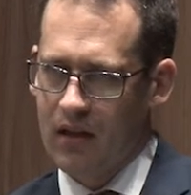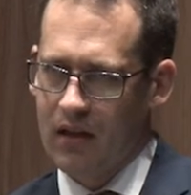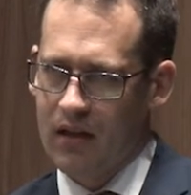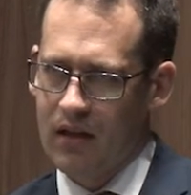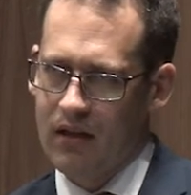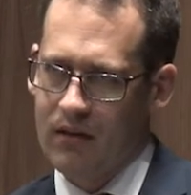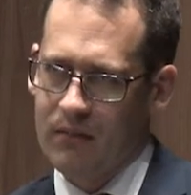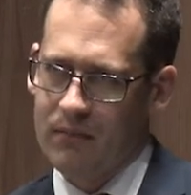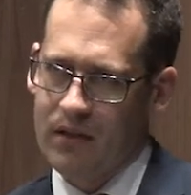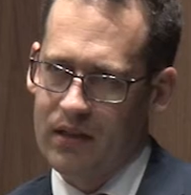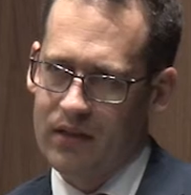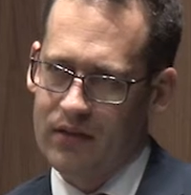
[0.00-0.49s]

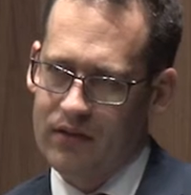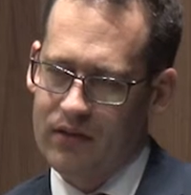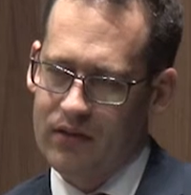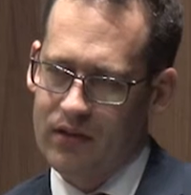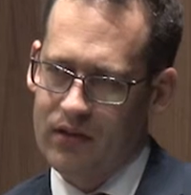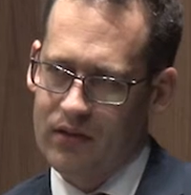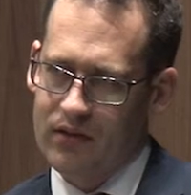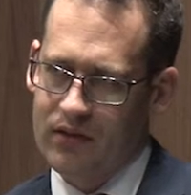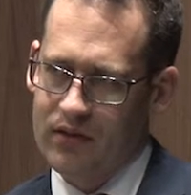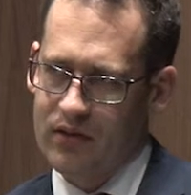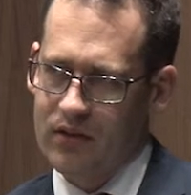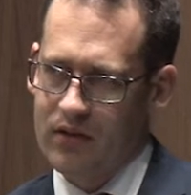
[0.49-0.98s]
um, its
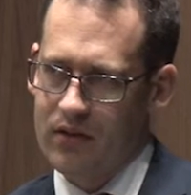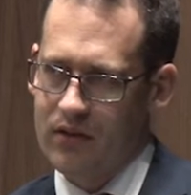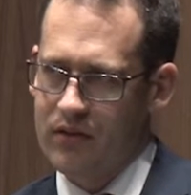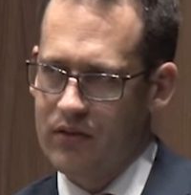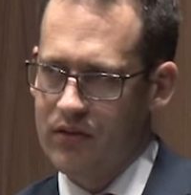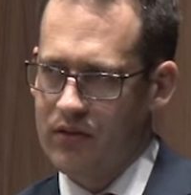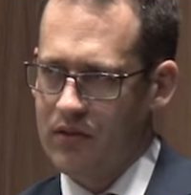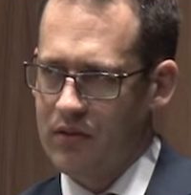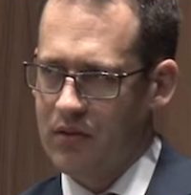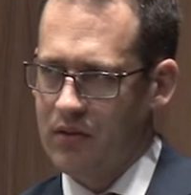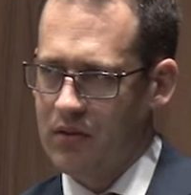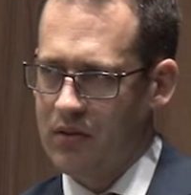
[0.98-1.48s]

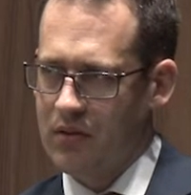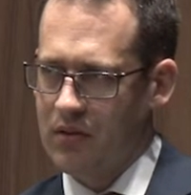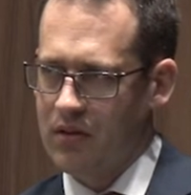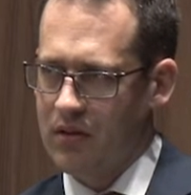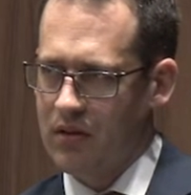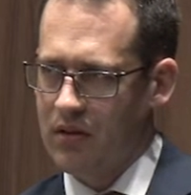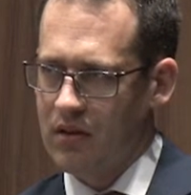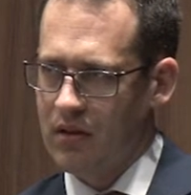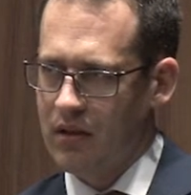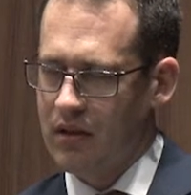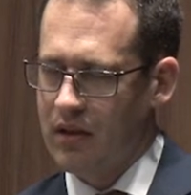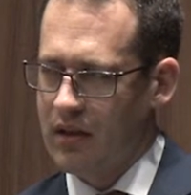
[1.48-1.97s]
concerns
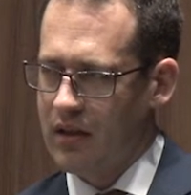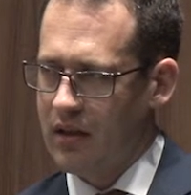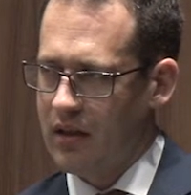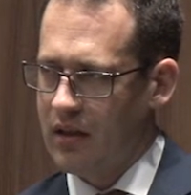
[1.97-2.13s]
or